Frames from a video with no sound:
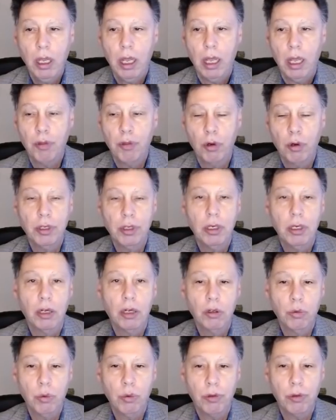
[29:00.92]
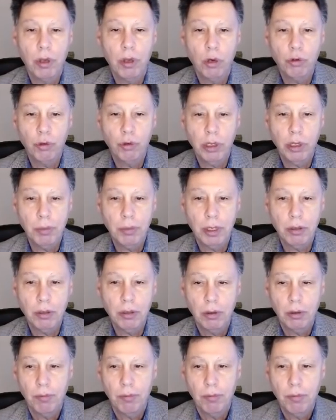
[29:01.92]
1,300 with no treatment.
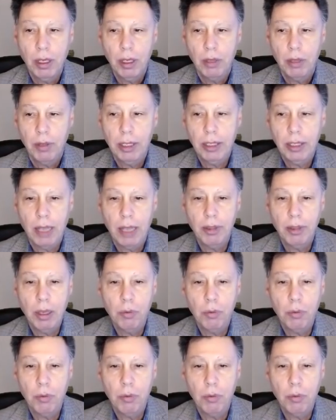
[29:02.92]
Again,